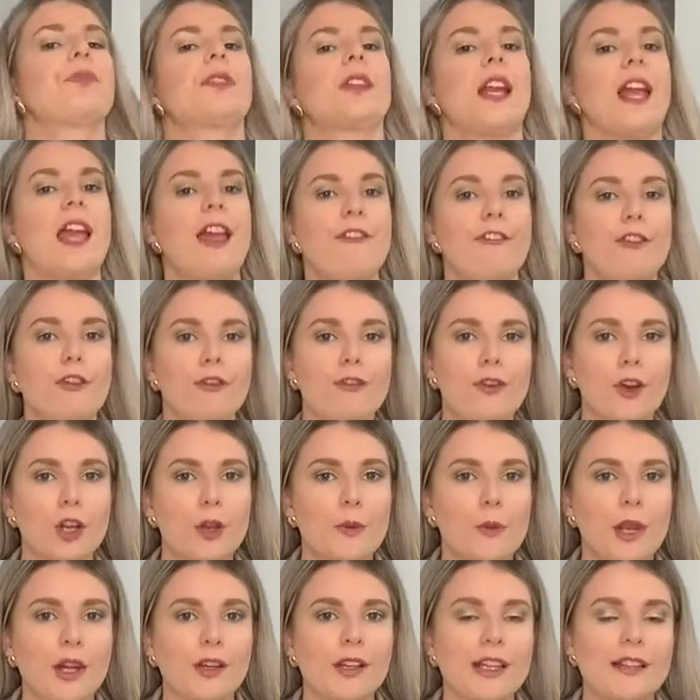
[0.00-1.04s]
If you follow
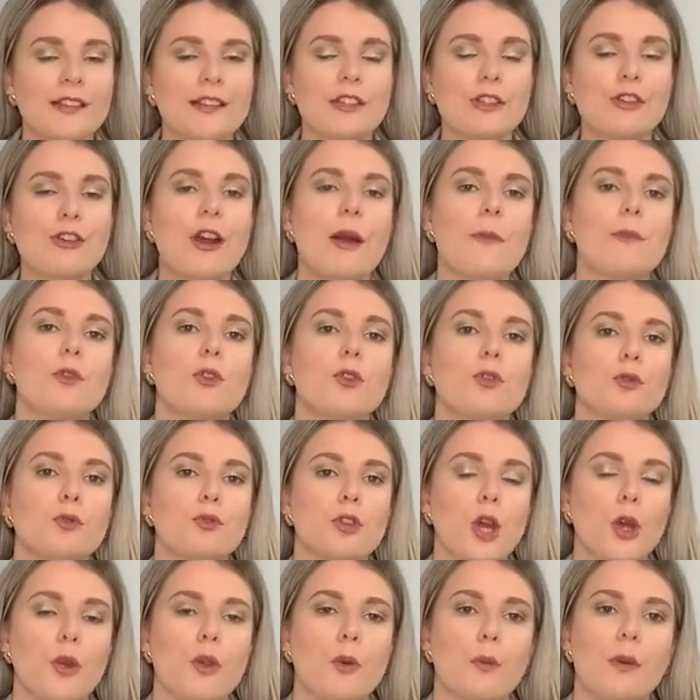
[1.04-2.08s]
me on Instagram, you'll
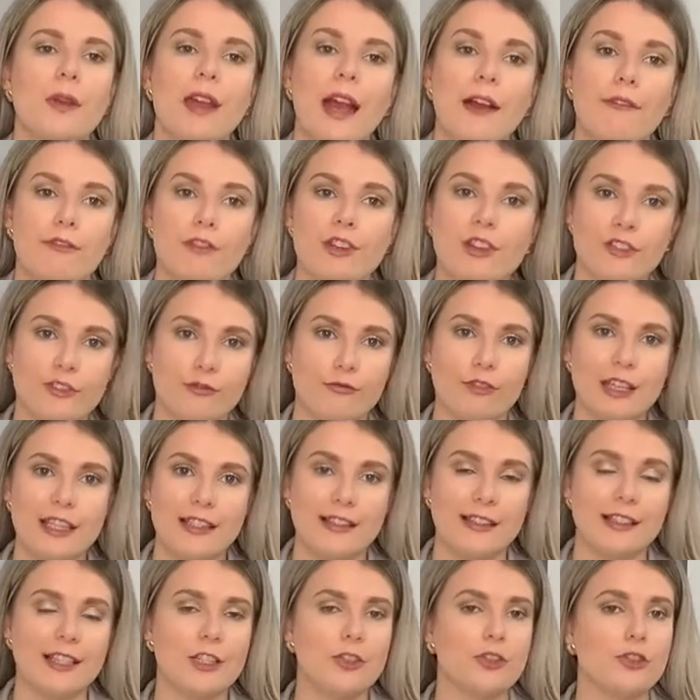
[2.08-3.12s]
know that we have re
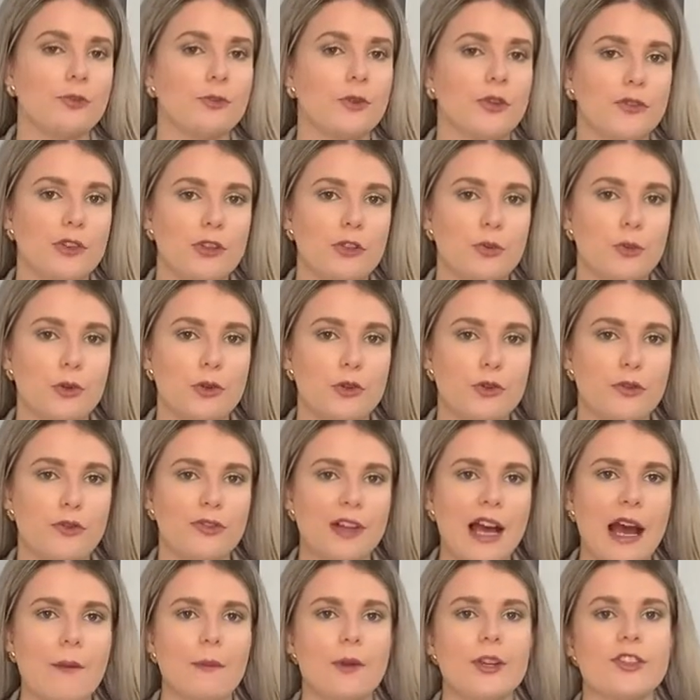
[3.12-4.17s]
recently just moved into a new
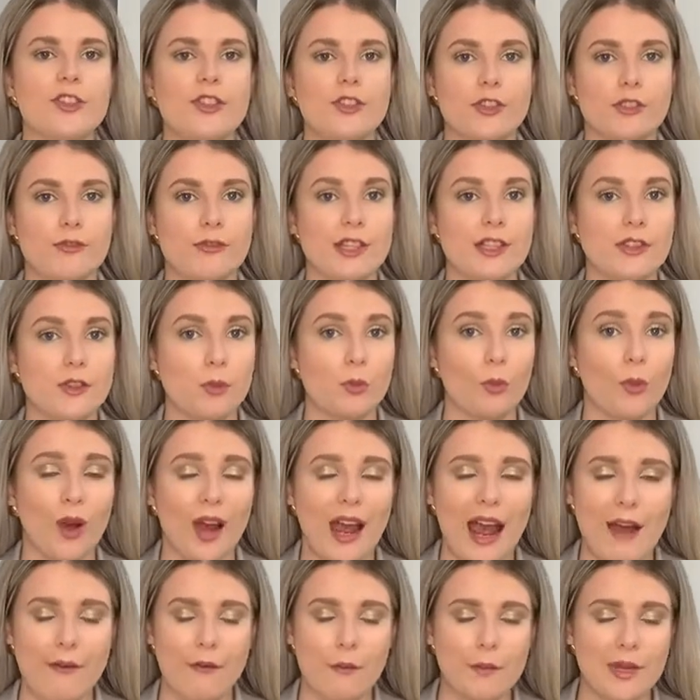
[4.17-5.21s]
flat, which is the reason why I
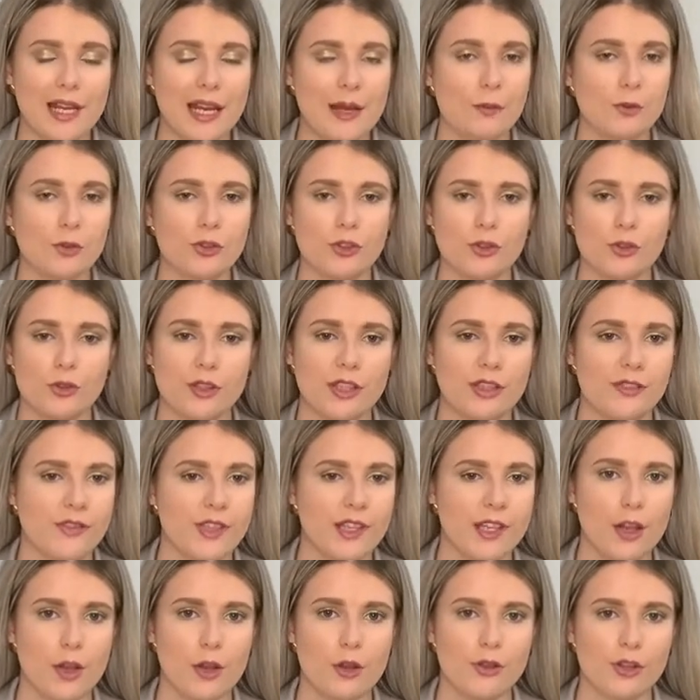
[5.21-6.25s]
haven't been able to do these
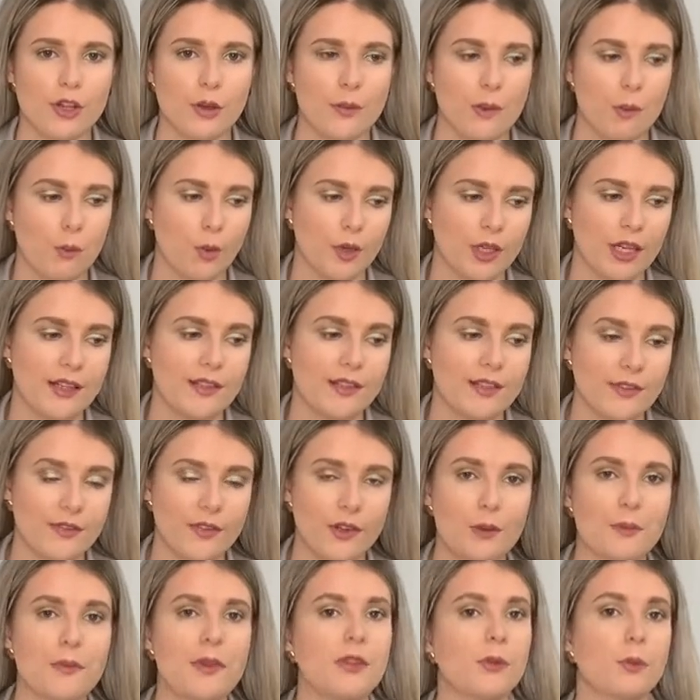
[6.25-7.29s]
videos. I've been wanting to
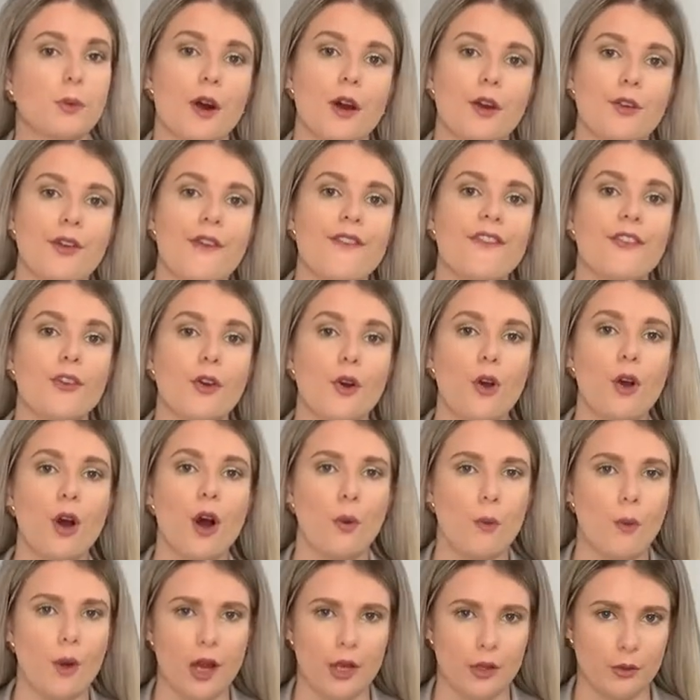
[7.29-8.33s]
film this one for a
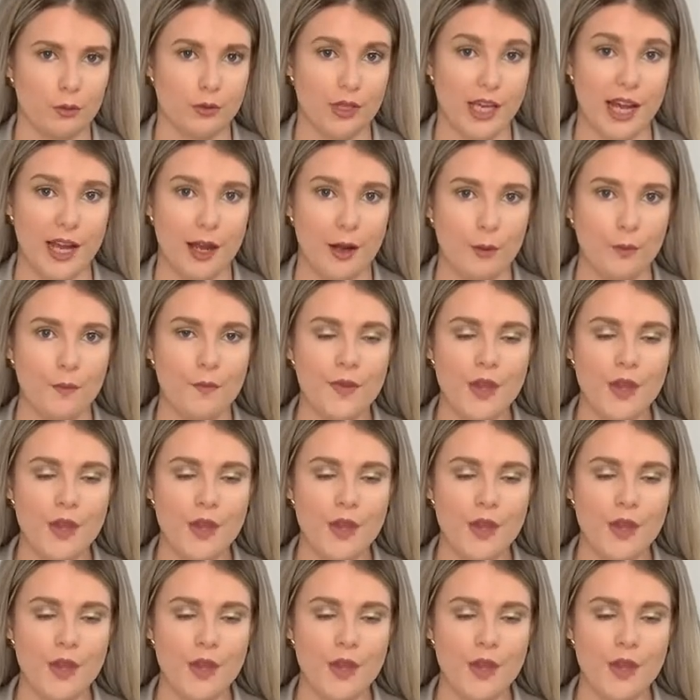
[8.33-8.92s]
while now.